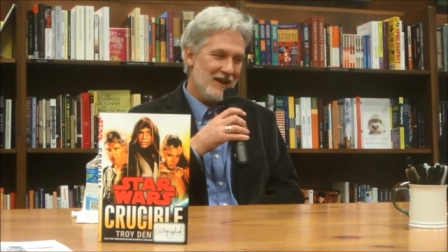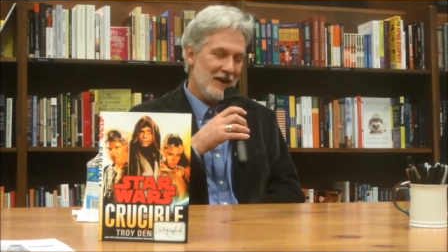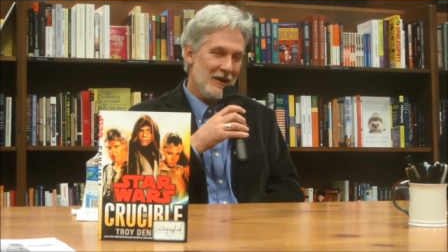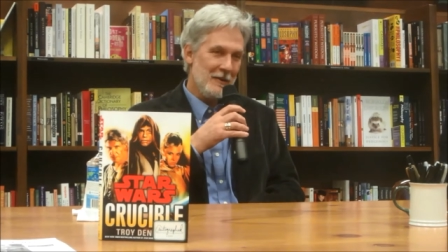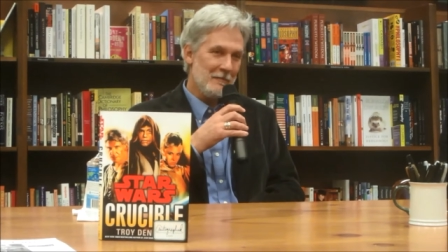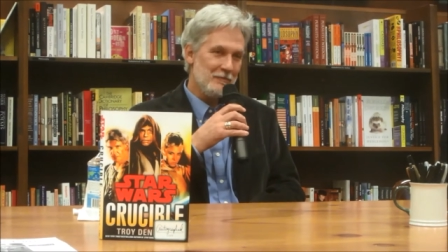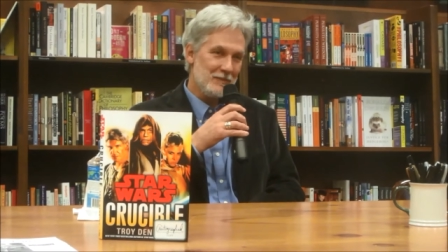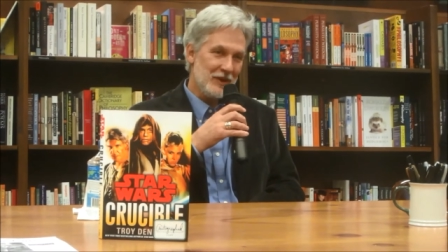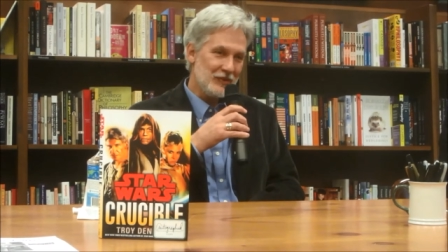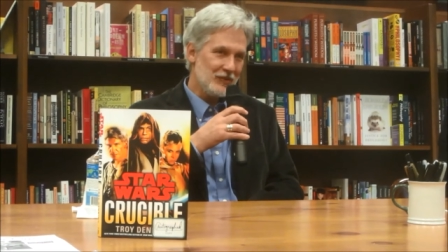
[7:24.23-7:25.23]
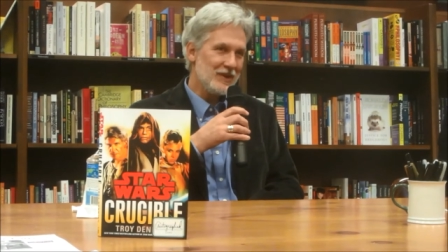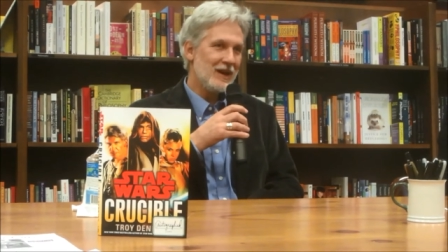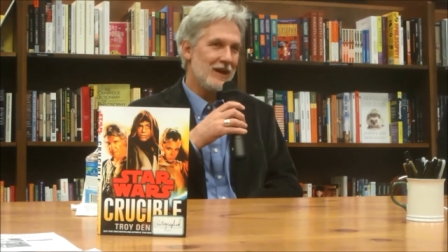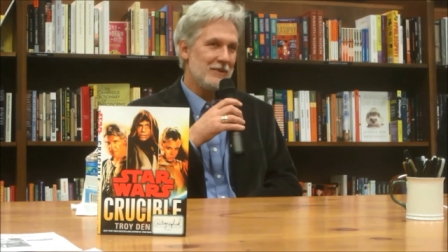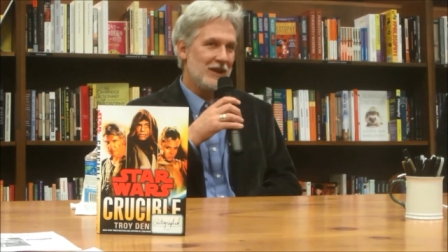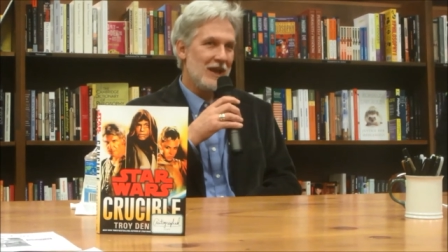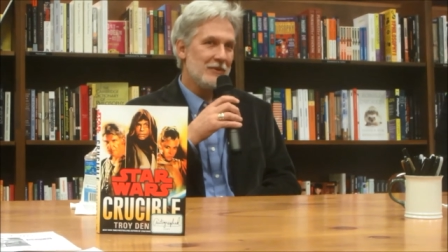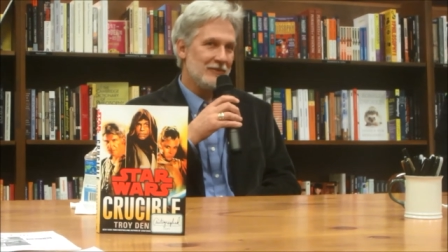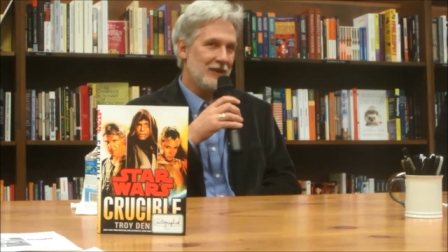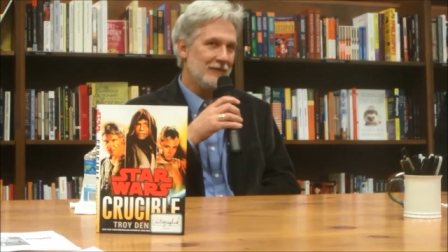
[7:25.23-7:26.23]
Um, but through that, I
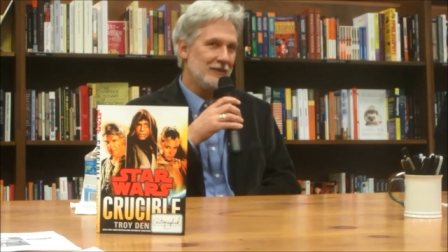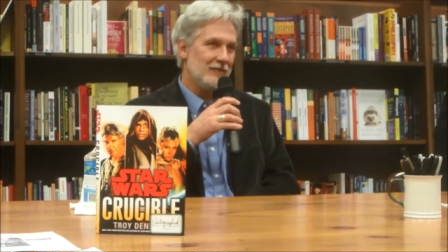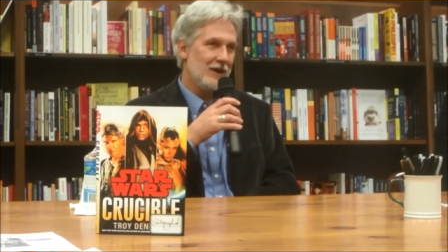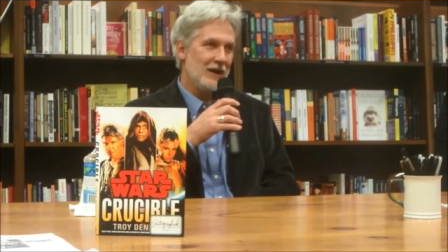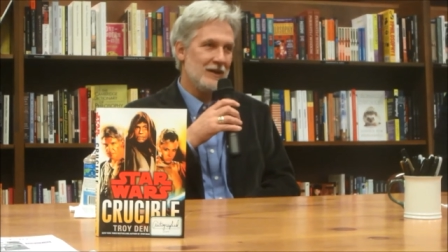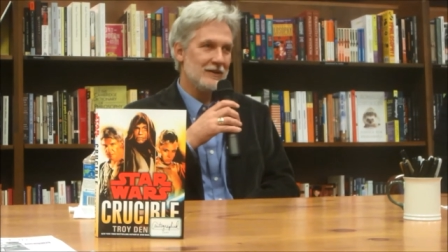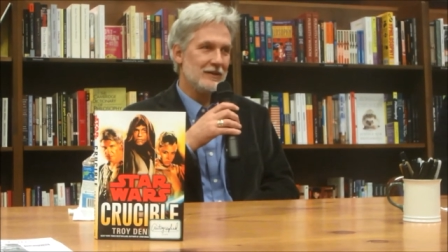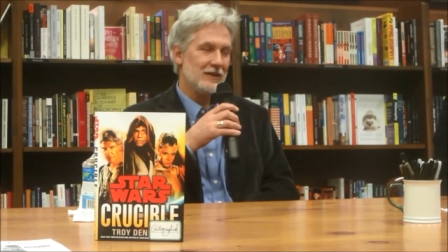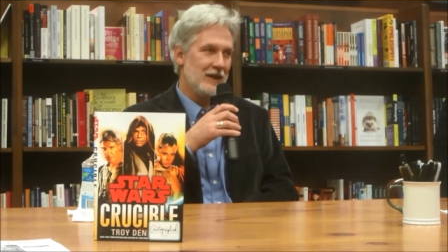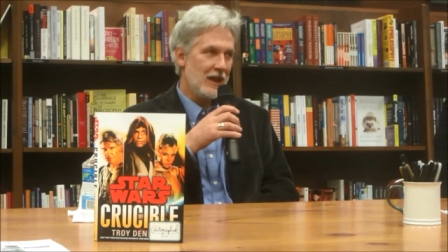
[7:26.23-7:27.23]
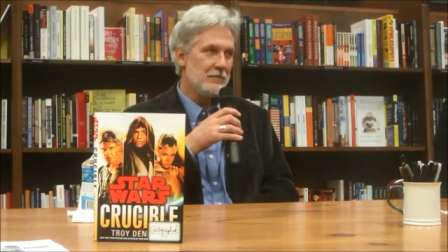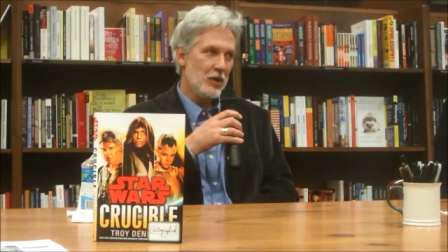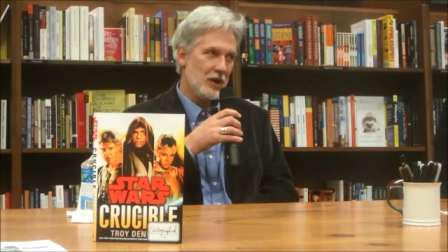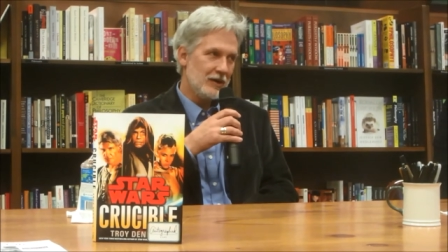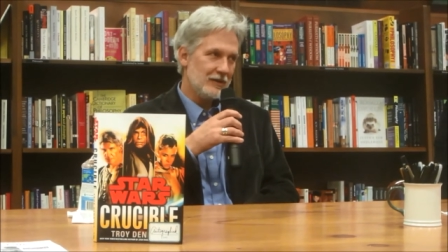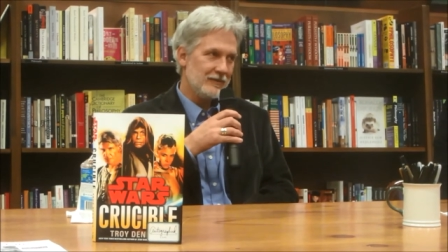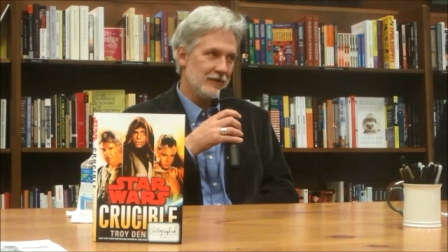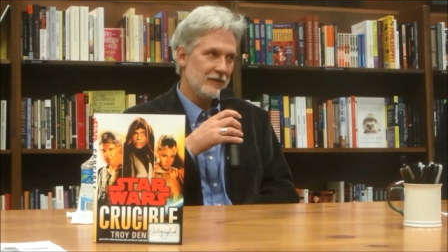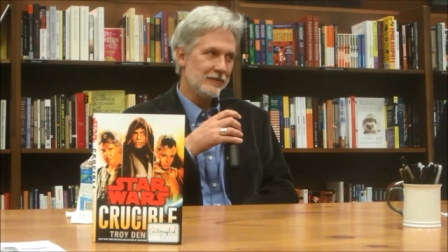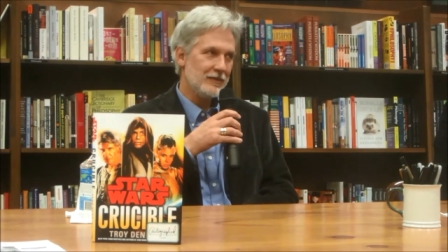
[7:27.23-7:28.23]
became involved in writing game product
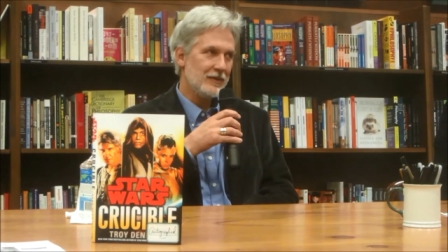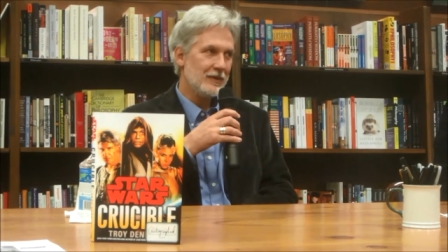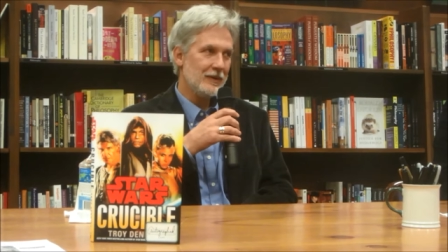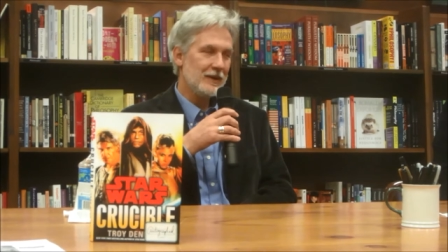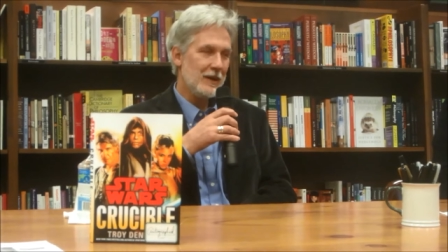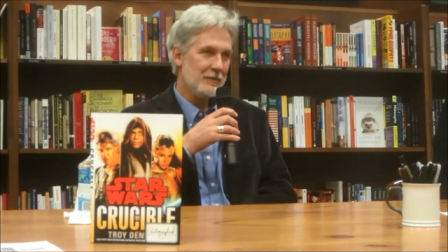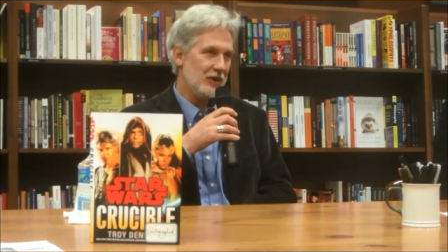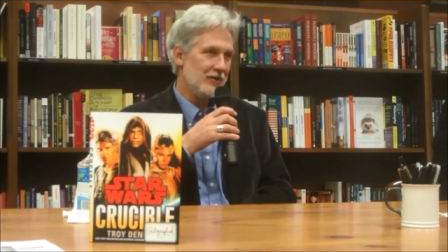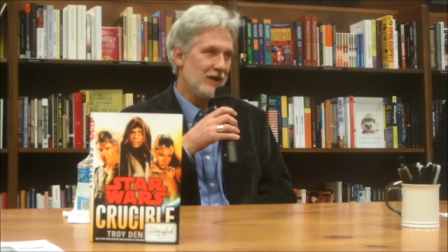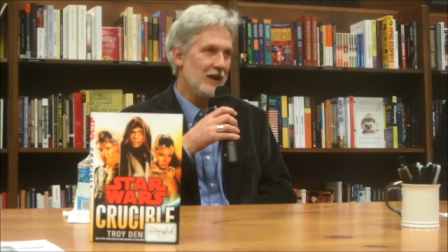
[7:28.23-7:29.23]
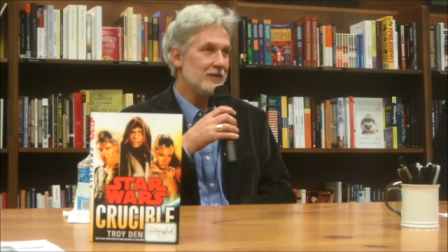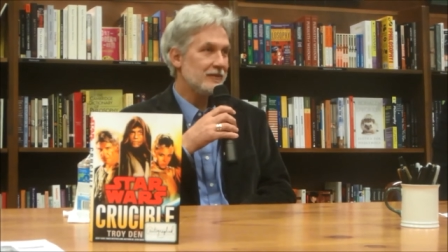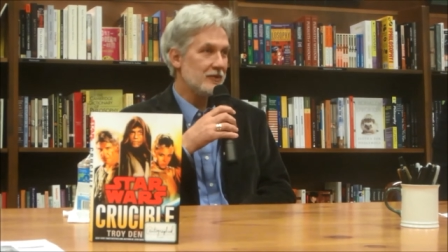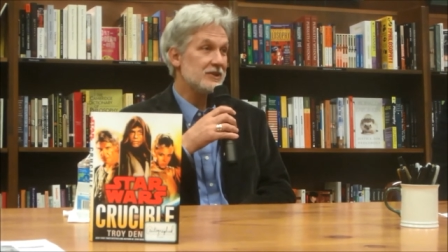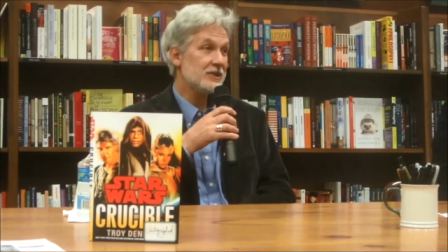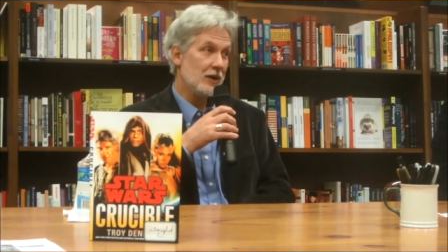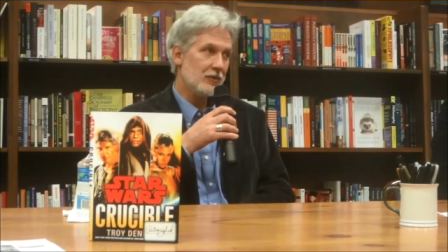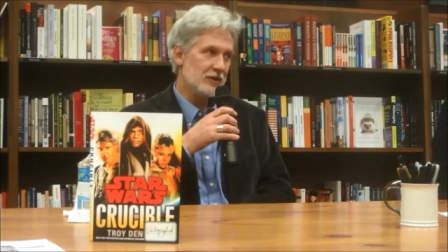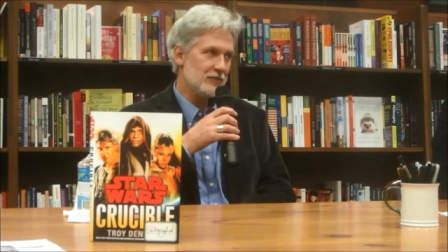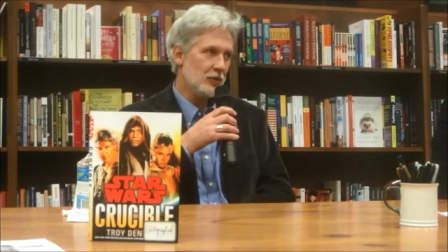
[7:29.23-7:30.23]
for the company who had the first Star
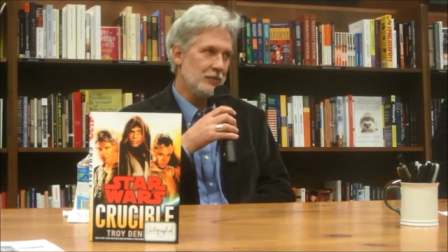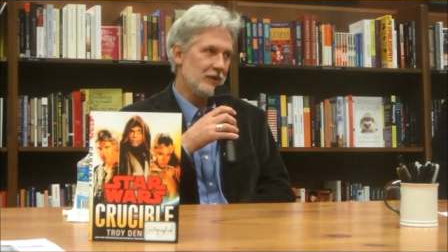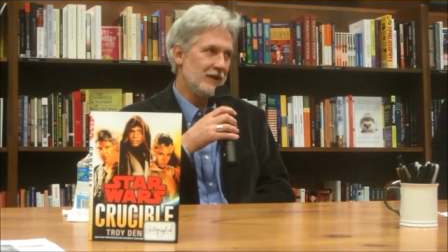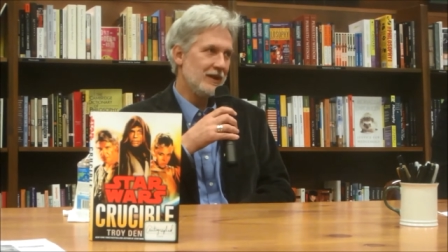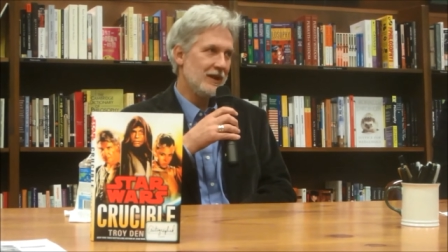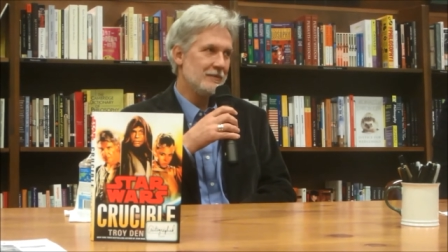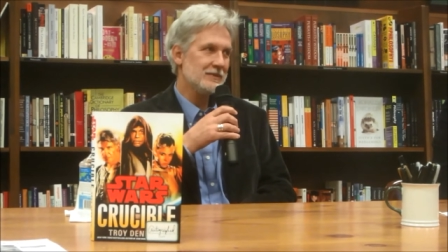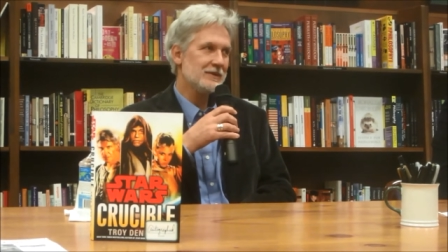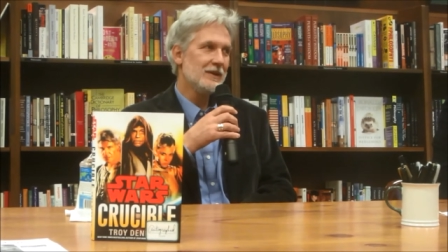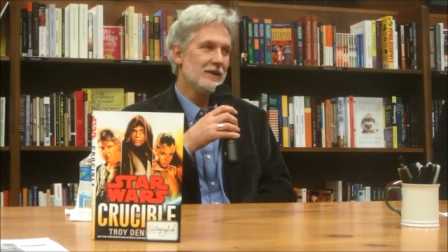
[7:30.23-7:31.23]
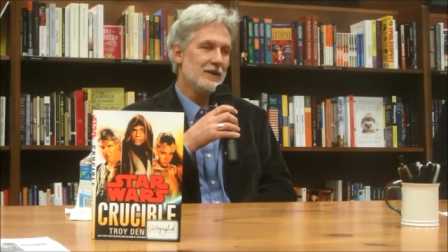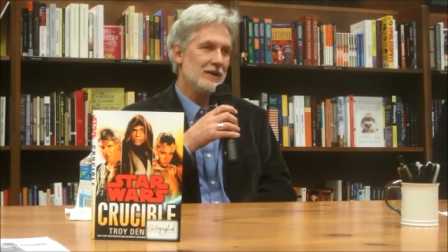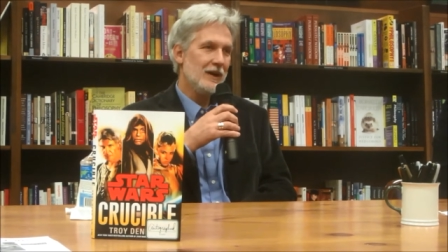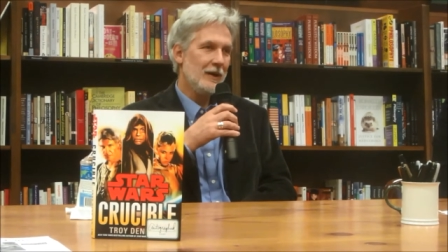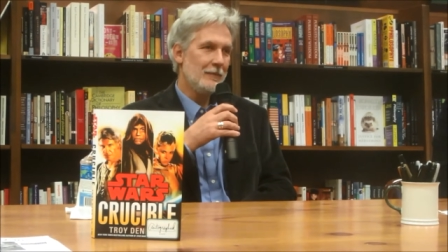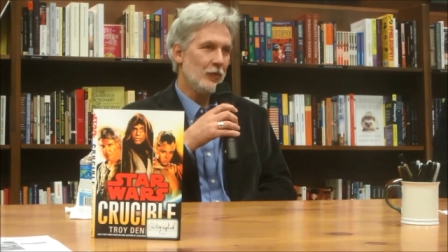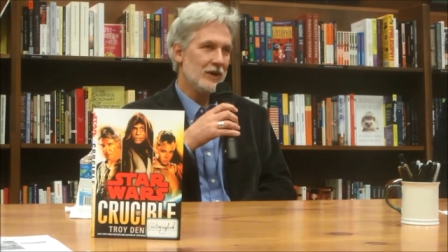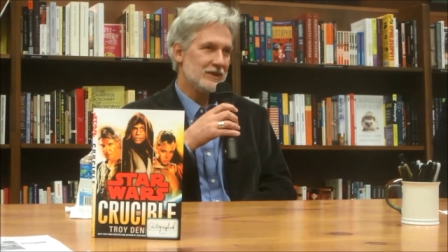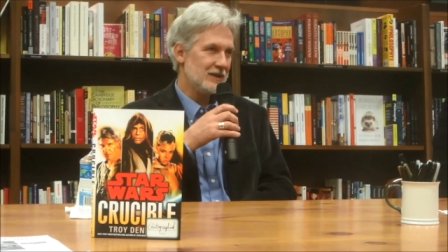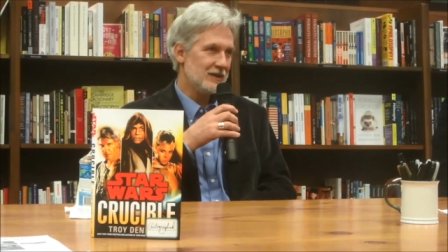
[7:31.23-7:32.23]
Wars role-playing games, um,
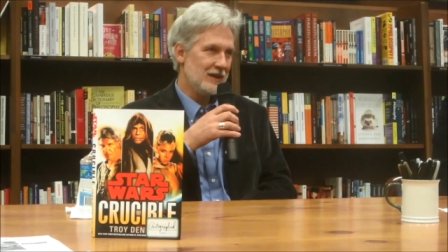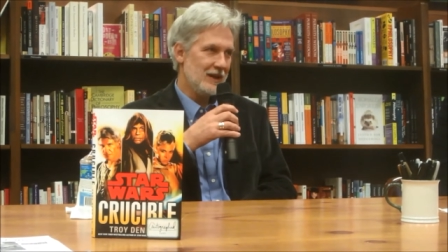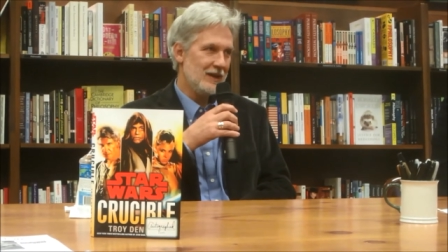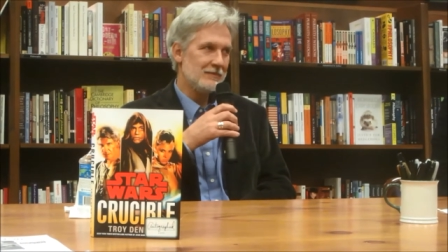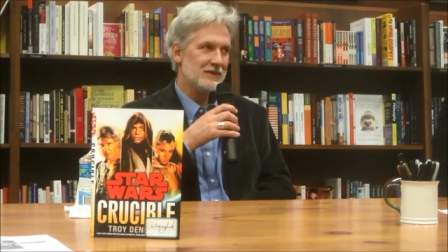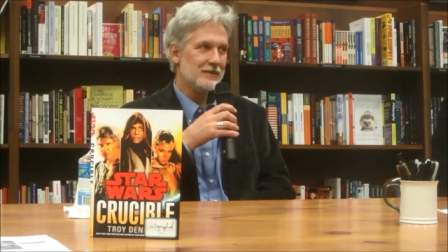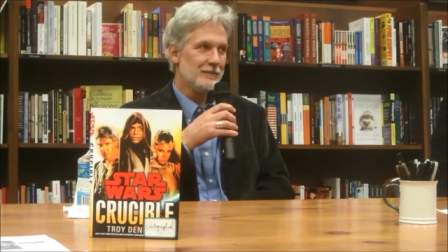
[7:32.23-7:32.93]
West End Games.